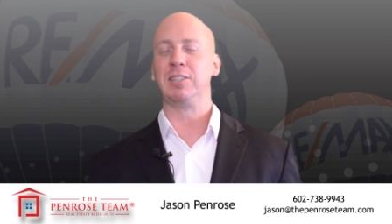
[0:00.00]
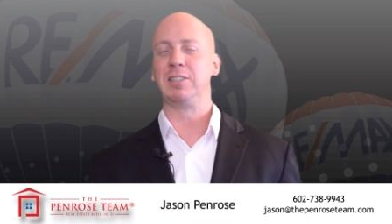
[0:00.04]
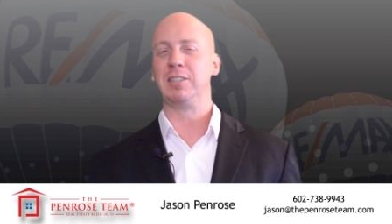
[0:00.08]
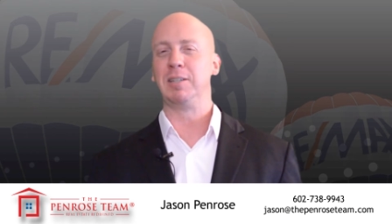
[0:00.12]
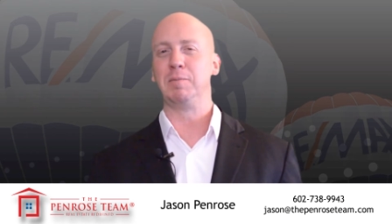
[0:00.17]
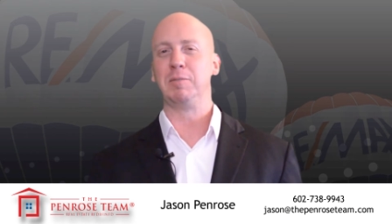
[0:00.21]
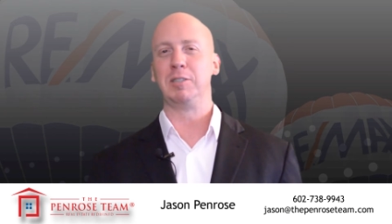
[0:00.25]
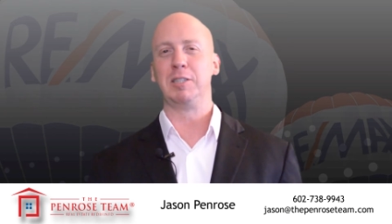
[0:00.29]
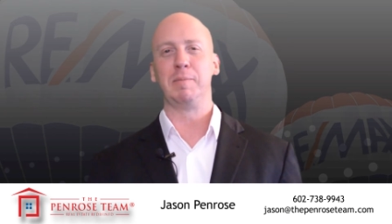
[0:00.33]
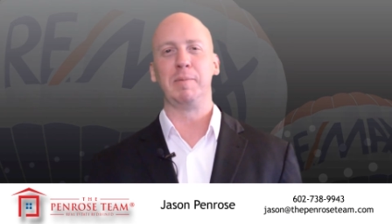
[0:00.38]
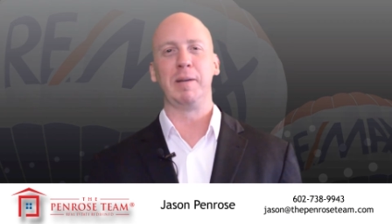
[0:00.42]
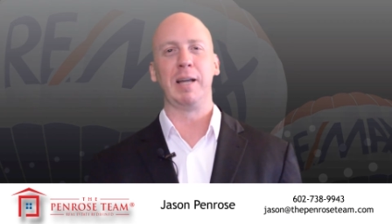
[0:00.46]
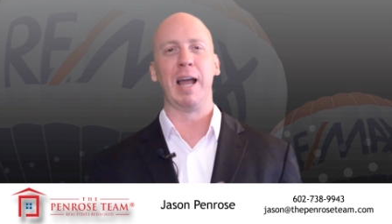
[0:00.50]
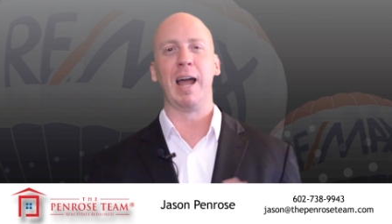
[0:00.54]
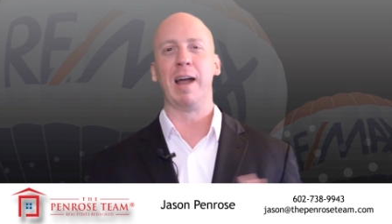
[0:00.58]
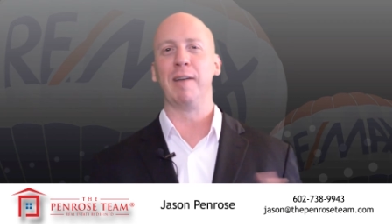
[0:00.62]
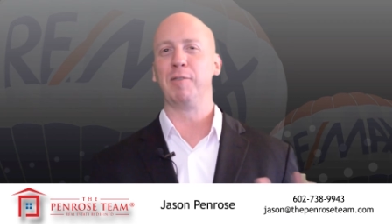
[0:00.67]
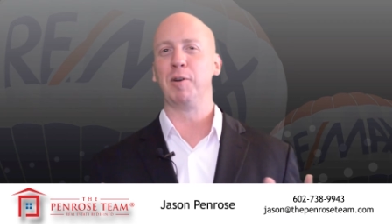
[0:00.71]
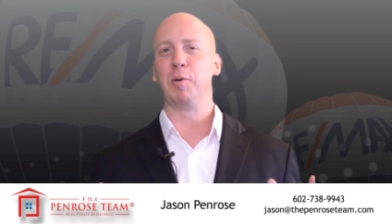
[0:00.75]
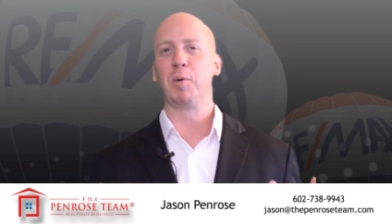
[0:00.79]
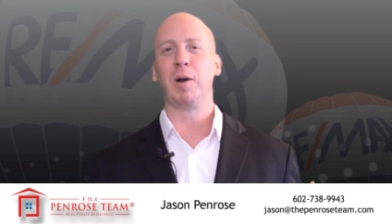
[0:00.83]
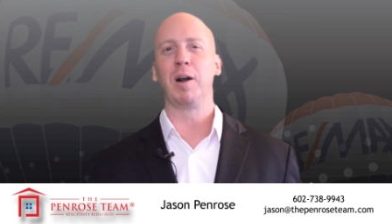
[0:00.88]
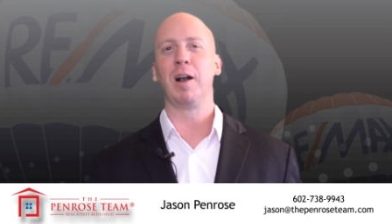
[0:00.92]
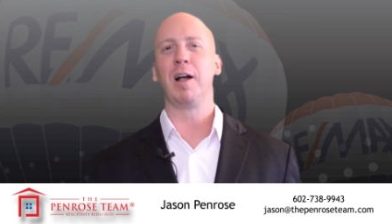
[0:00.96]
It seems to be
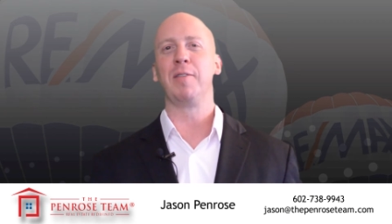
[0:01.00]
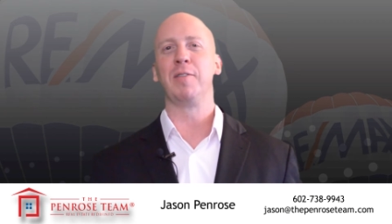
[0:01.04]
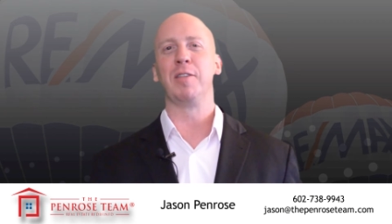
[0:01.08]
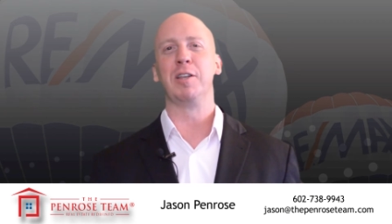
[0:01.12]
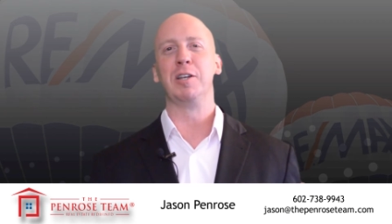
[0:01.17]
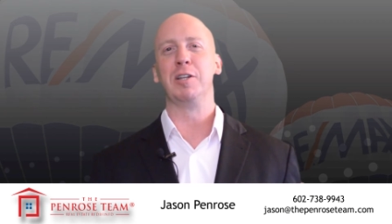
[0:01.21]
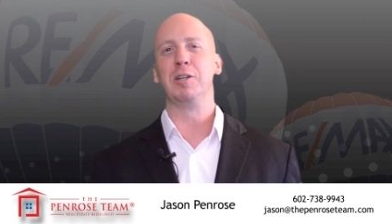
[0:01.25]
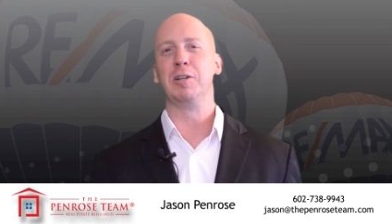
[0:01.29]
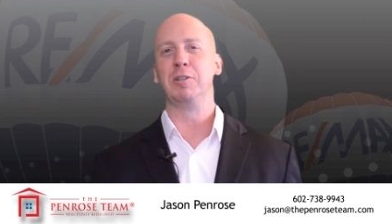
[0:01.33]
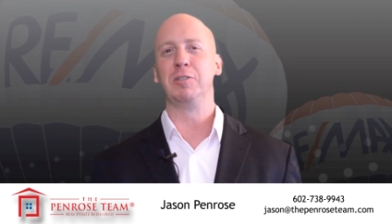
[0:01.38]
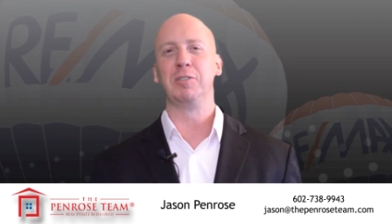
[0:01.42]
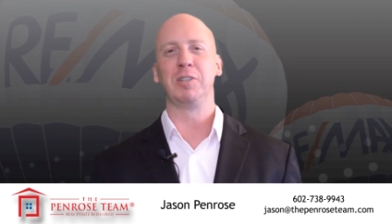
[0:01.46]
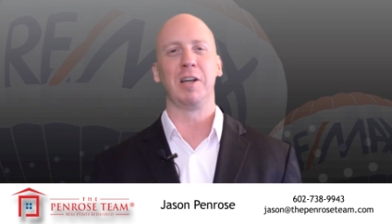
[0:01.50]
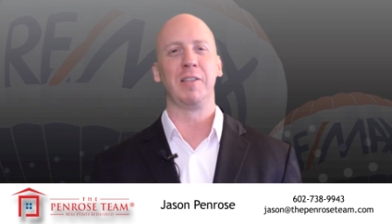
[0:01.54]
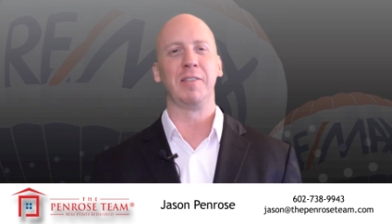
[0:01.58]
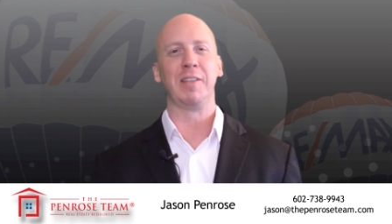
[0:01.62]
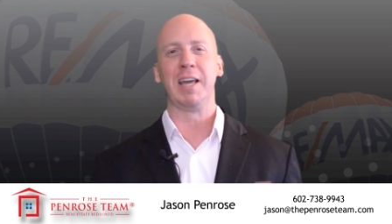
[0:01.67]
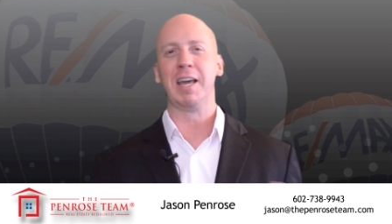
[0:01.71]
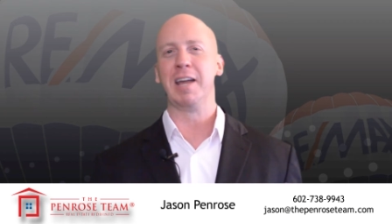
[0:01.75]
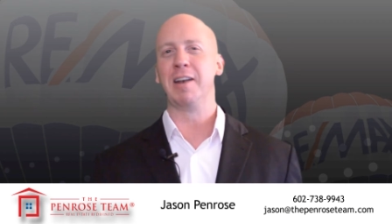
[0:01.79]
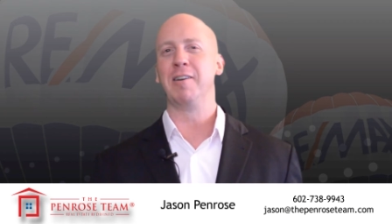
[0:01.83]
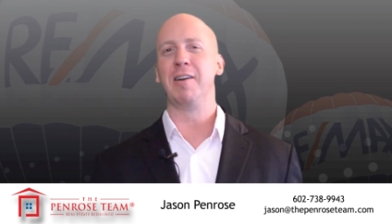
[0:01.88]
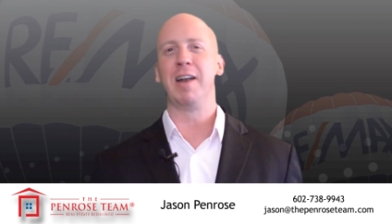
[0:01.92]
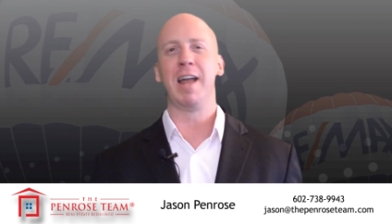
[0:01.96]
everywhere on the news, on
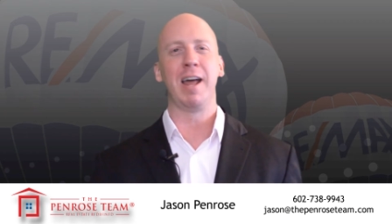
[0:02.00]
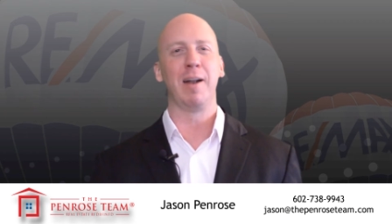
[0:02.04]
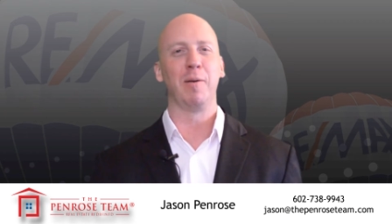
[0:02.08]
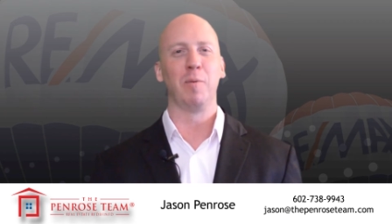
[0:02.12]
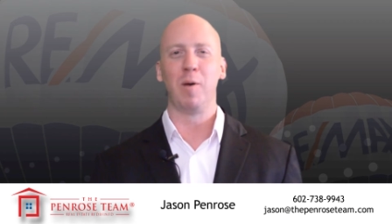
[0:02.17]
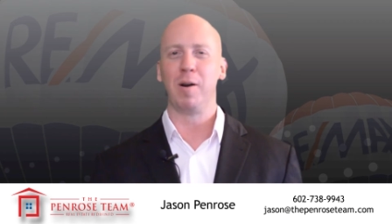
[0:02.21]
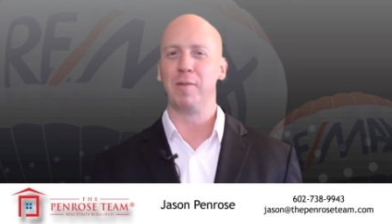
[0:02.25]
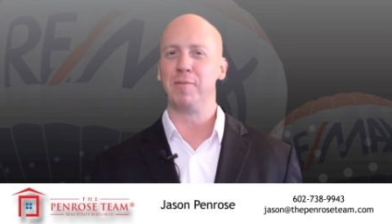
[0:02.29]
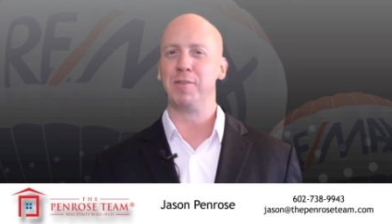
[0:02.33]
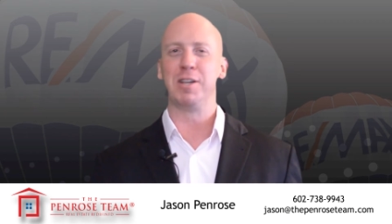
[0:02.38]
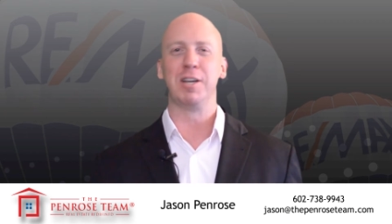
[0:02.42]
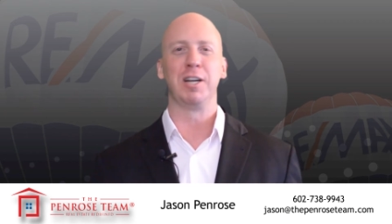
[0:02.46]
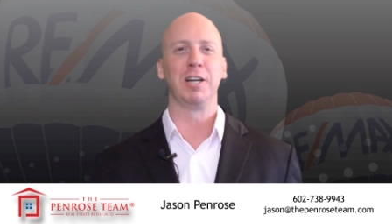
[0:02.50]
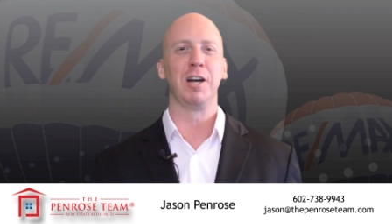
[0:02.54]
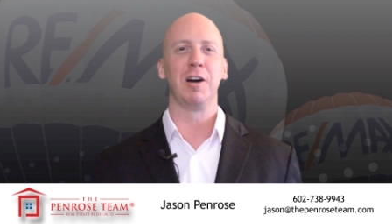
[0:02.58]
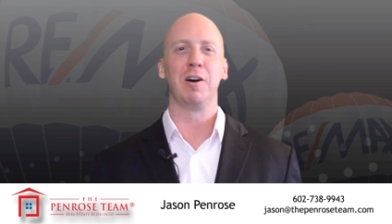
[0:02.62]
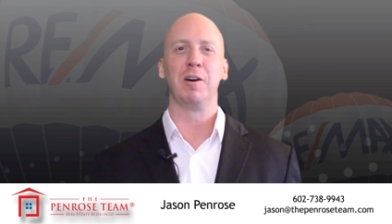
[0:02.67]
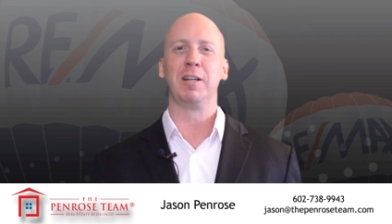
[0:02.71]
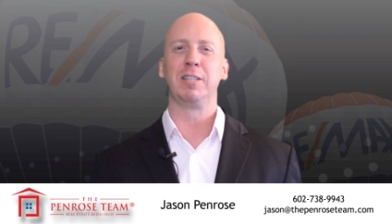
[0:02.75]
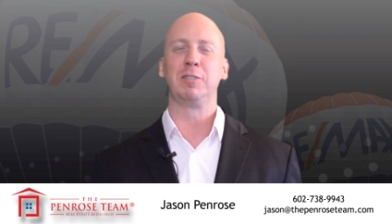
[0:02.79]
the internet, wherever you go.